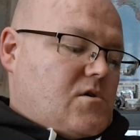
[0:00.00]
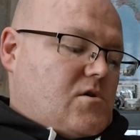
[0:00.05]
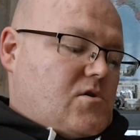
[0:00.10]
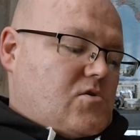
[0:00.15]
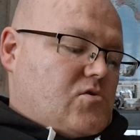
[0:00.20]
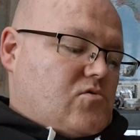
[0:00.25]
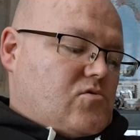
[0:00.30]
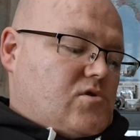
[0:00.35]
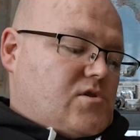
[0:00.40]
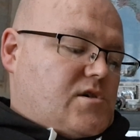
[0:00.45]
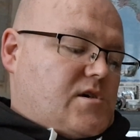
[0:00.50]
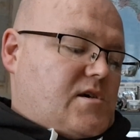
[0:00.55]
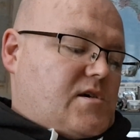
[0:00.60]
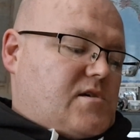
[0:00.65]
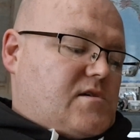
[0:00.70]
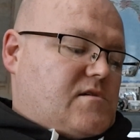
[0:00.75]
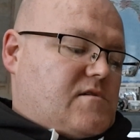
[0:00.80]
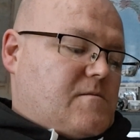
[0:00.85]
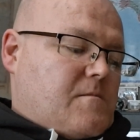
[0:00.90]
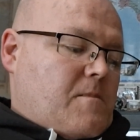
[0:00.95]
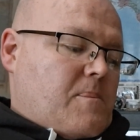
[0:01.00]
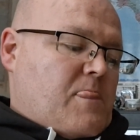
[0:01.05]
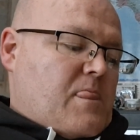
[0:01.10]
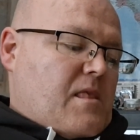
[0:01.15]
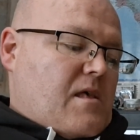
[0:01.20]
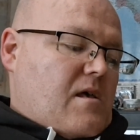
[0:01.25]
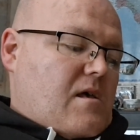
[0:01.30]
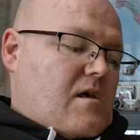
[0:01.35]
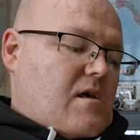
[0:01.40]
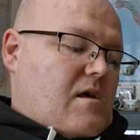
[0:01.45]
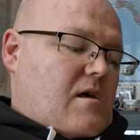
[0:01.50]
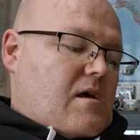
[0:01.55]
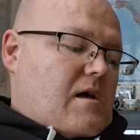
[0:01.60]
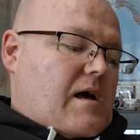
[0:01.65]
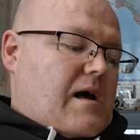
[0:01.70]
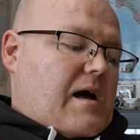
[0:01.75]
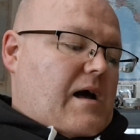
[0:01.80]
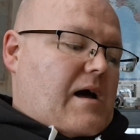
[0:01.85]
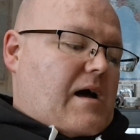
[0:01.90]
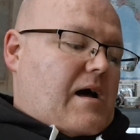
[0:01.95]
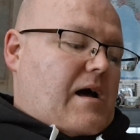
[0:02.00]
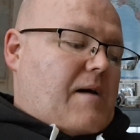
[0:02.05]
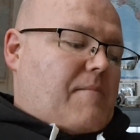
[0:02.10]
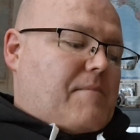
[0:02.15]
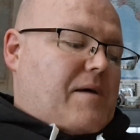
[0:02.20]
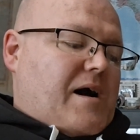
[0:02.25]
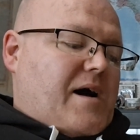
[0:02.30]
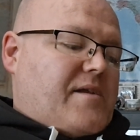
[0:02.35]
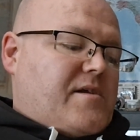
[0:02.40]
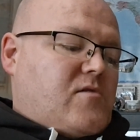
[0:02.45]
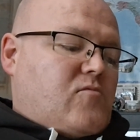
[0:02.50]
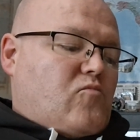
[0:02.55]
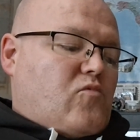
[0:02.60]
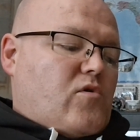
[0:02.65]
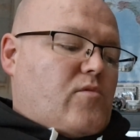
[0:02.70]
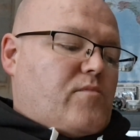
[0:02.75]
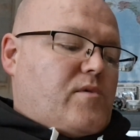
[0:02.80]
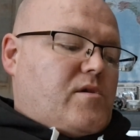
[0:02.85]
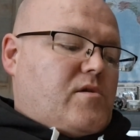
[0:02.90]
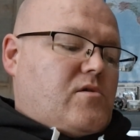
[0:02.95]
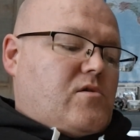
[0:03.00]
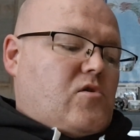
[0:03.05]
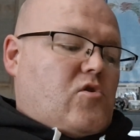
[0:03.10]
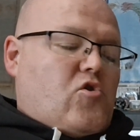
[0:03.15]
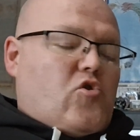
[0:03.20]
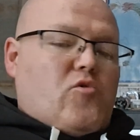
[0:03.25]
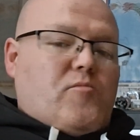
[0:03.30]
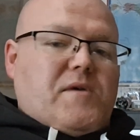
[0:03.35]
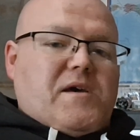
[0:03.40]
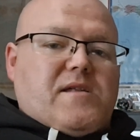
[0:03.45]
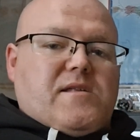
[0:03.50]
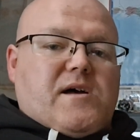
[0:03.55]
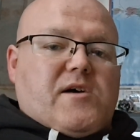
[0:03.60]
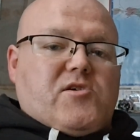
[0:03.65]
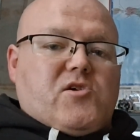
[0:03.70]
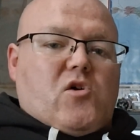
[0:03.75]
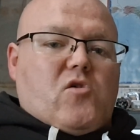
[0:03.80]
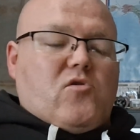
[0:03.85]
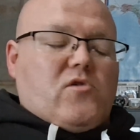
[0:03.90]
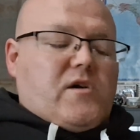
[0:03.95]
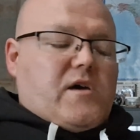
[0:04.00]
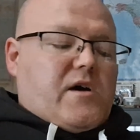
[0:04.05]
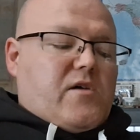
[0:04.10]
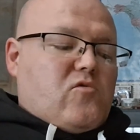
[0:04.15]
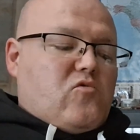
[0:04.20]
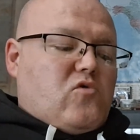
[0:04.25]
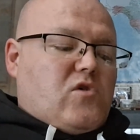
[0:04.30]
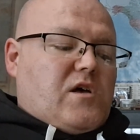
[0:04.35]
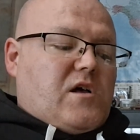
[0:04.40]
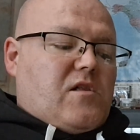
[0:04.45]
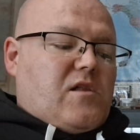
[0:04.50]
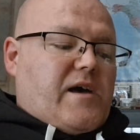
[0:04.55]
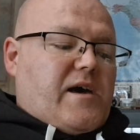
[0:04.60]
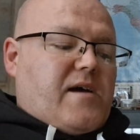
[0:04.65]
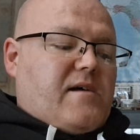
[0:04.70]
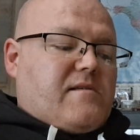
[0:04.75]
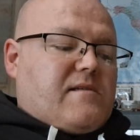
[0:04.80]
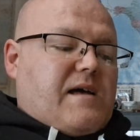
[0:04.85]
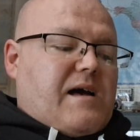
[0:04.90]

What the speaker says: So it says, a man and woman who made a young girl collect